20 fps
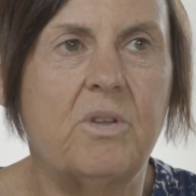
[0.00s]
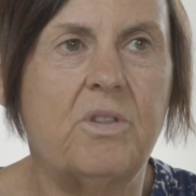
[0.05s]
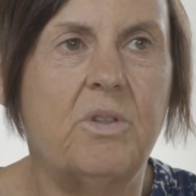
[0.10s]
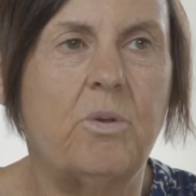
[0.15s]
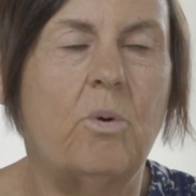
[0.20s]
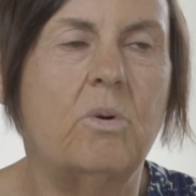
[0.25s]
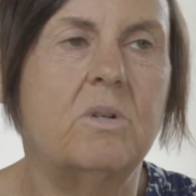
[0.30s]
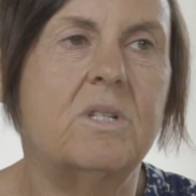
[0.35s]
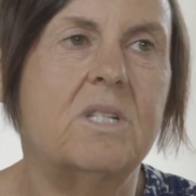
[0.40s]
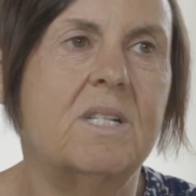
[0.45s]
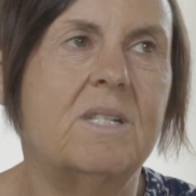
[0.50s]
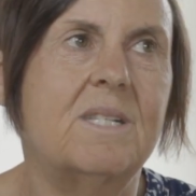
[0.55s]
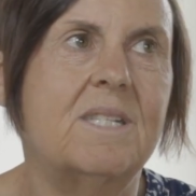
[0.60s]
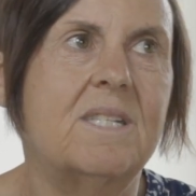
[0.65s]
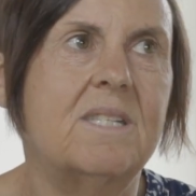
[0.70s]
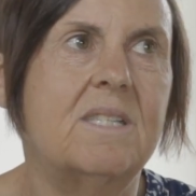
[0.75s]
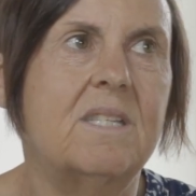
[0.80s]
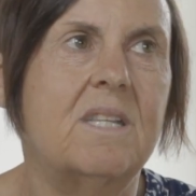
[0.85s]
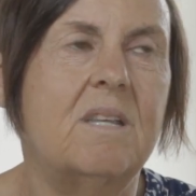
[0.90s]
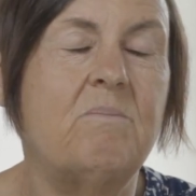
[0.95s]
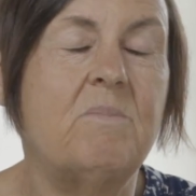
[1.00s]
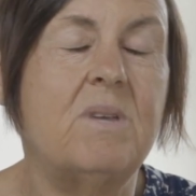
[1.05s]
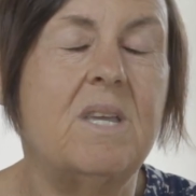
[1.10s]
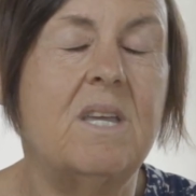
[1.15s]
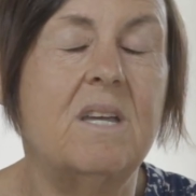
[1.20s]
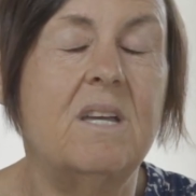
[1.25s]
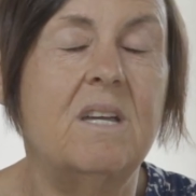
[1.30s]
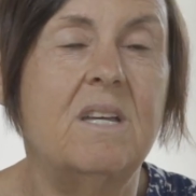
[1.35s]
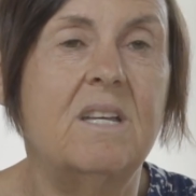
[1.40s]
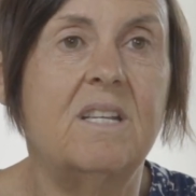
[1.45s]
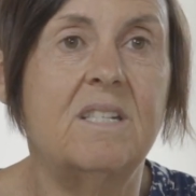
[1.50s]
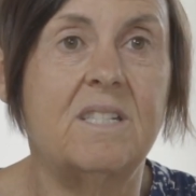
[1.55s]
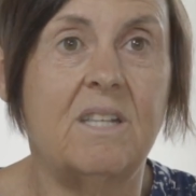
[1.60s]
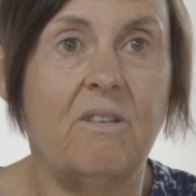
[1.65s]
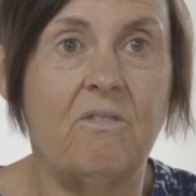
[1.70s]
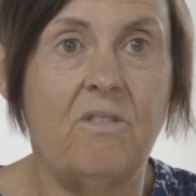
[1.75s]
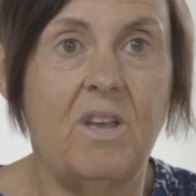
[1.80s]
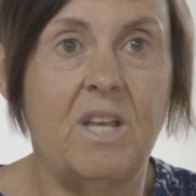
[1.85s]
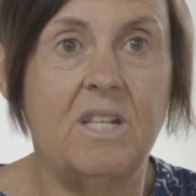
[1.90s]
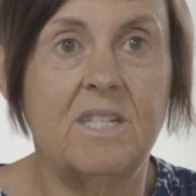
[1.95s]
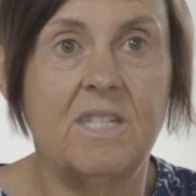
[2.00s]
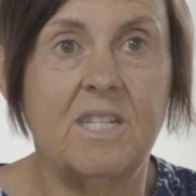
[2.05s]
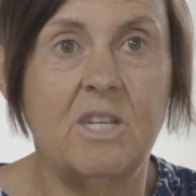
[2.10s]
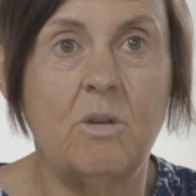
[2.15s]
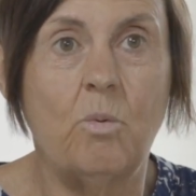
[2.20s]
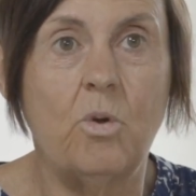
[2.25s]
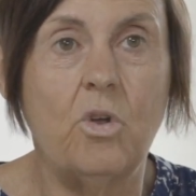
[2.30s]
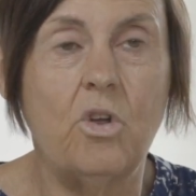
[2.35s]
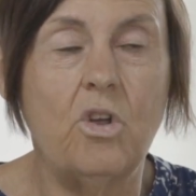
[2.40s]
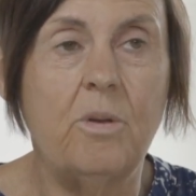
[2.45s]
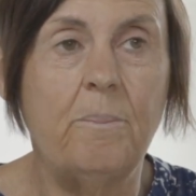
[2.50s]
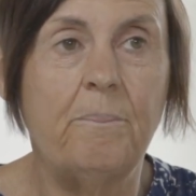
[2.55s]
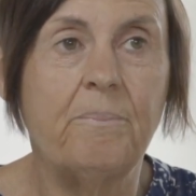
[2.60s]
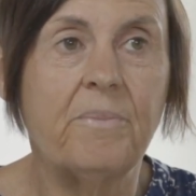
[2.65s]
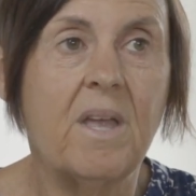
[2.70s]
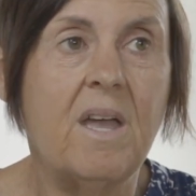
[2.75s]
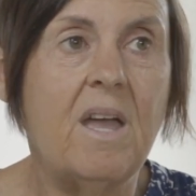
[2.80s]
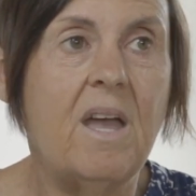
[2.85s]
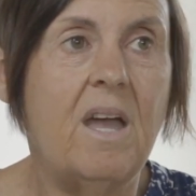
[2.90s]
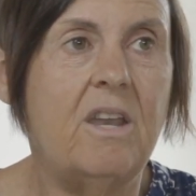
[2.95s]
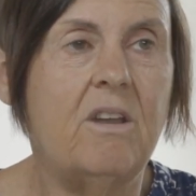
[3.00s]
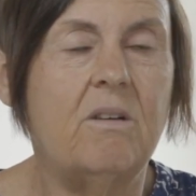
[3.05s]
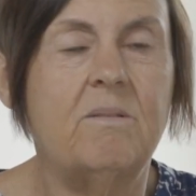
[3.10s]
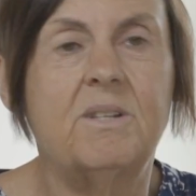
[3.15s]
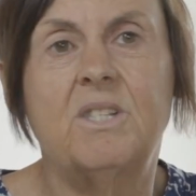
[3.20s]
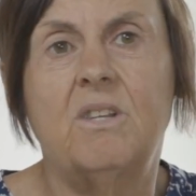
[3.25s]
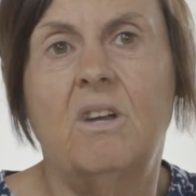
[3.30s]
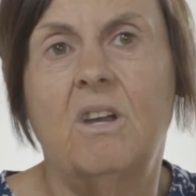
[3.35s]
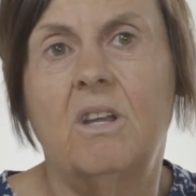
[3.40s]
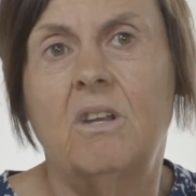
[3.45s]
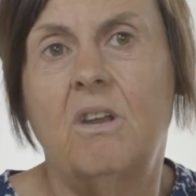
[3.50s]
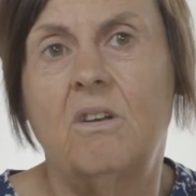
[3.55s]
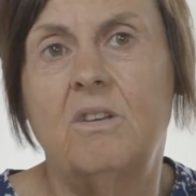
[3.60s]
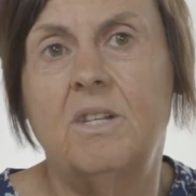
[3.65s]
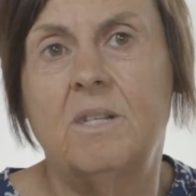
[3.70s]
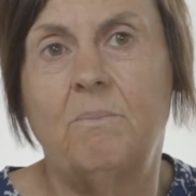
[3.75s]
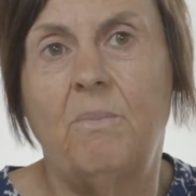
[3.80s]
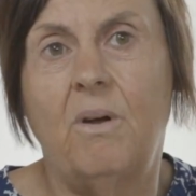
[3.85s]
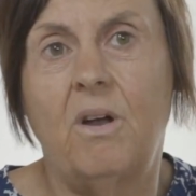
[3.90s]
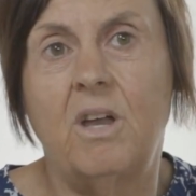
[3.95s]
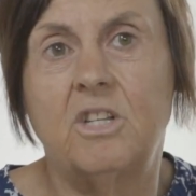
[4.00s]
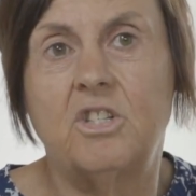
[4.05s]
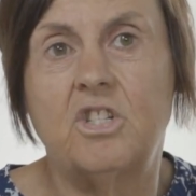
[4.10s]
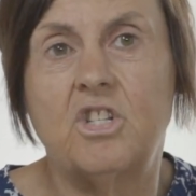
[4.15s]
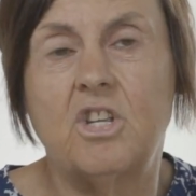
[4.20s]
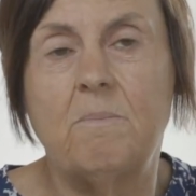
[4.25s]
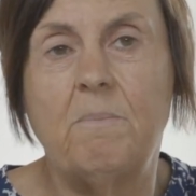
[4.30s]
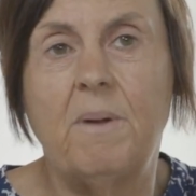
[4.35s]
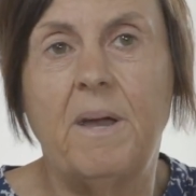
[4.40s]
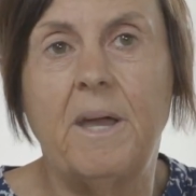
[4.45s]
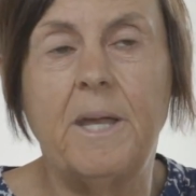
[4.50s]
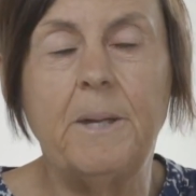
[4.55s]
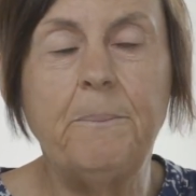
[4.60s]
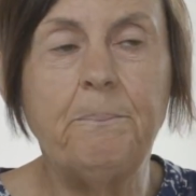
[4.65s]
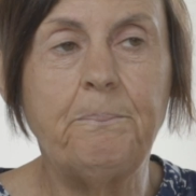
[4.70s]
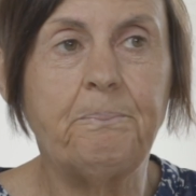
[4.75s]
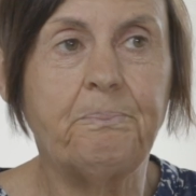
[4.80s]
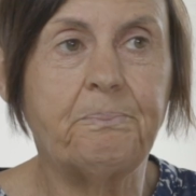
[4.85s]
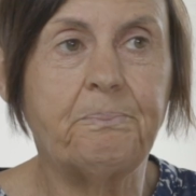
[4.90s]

with, or dysthymia is a fancy word, and I was diagnosed by a GP.